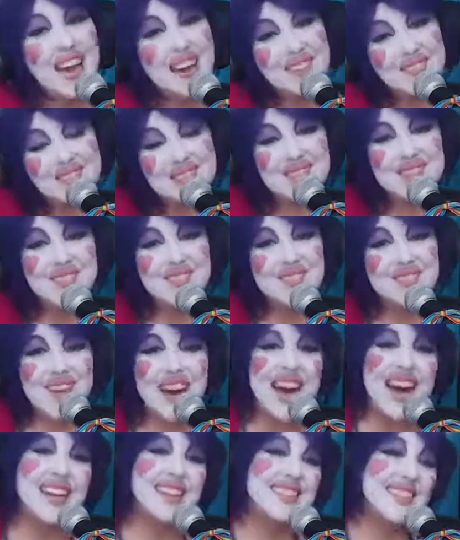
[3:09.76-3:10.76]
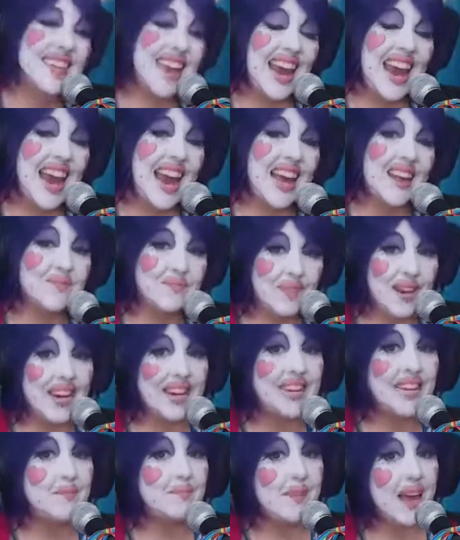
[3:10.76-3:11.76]
Robots can
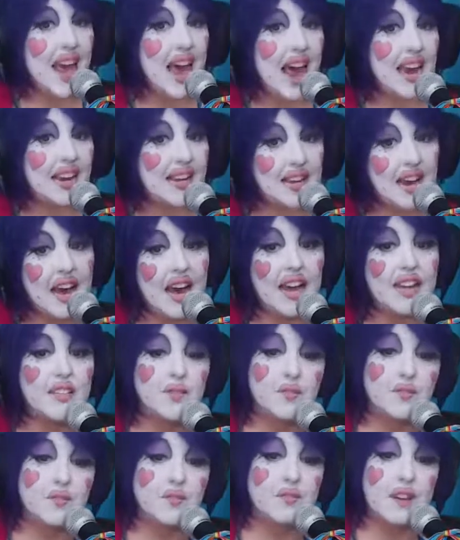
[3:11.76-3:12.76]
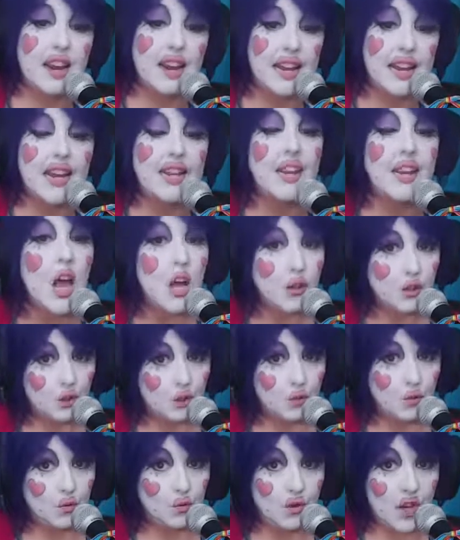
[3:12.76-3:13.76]
be mankind's friend.
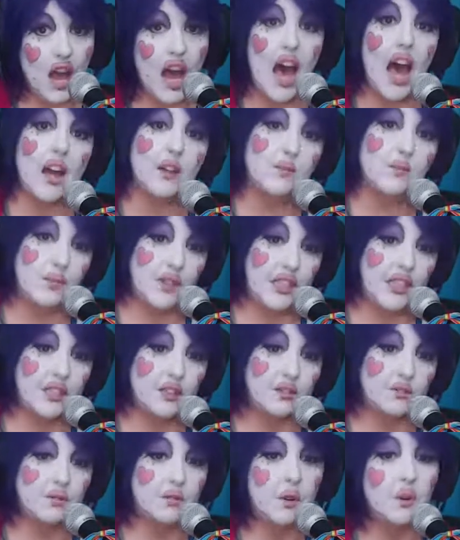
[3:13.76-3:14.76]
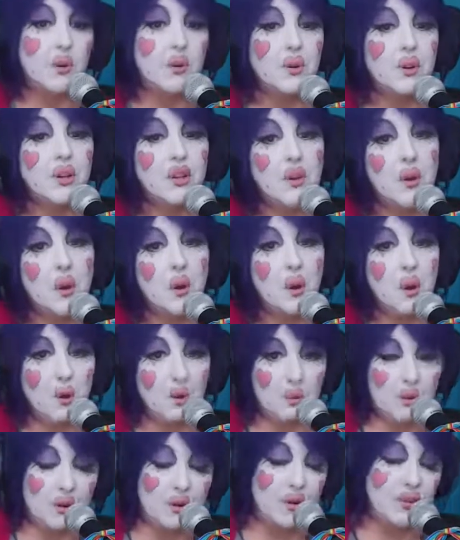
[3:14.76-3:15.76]
Do not fear for your
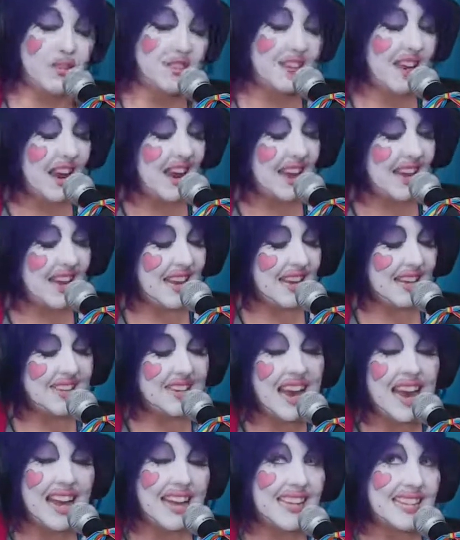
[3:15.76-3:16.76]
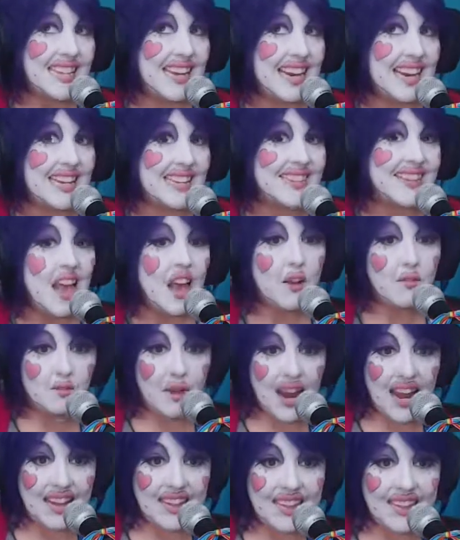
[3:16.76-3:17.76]
world's end. Dance,
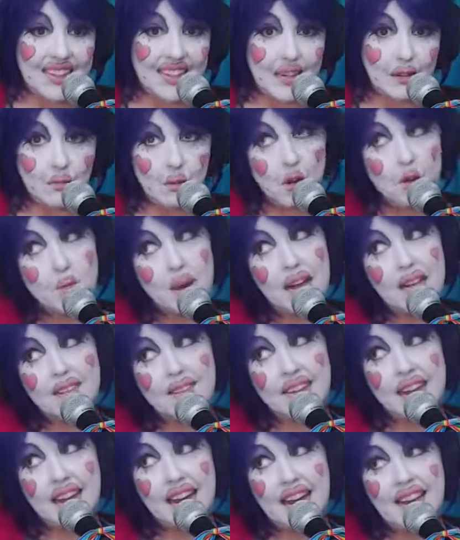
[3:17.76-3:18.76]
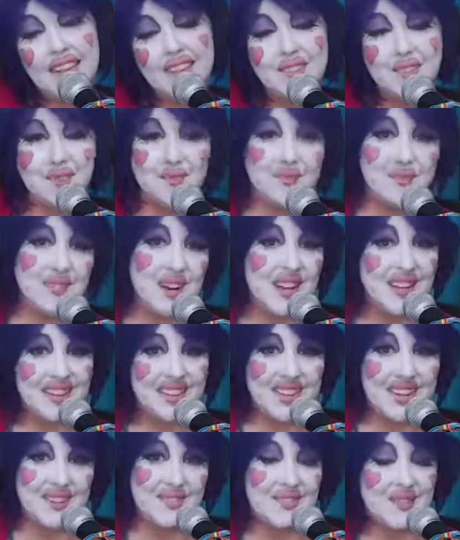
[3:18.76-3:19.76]
friendly robots dance.
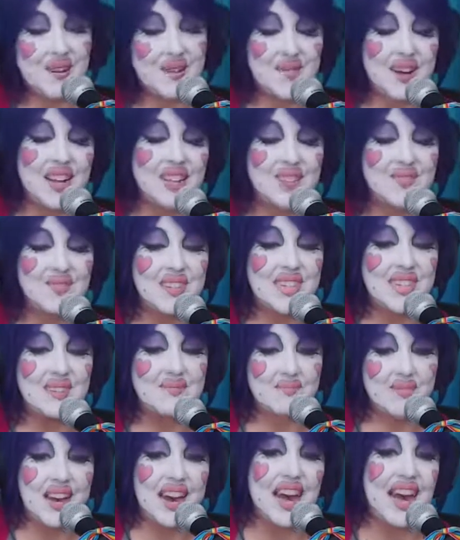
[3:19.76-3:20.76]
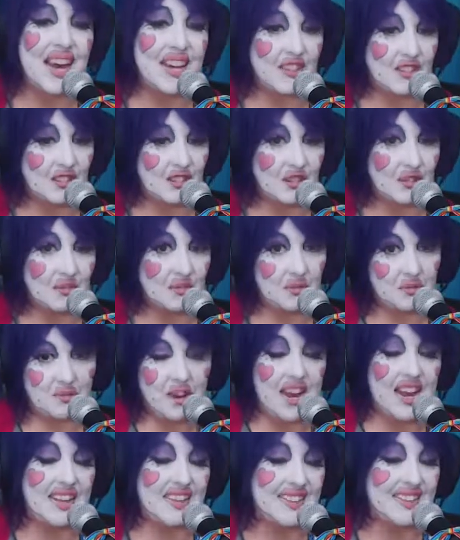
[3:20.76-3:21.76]
Friendly robots meet bags you
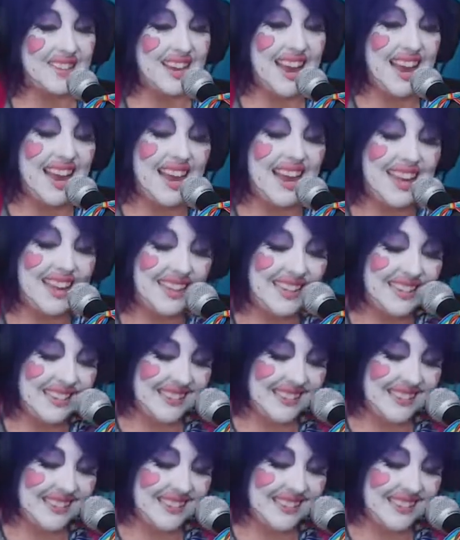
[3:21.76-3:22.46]
transcend.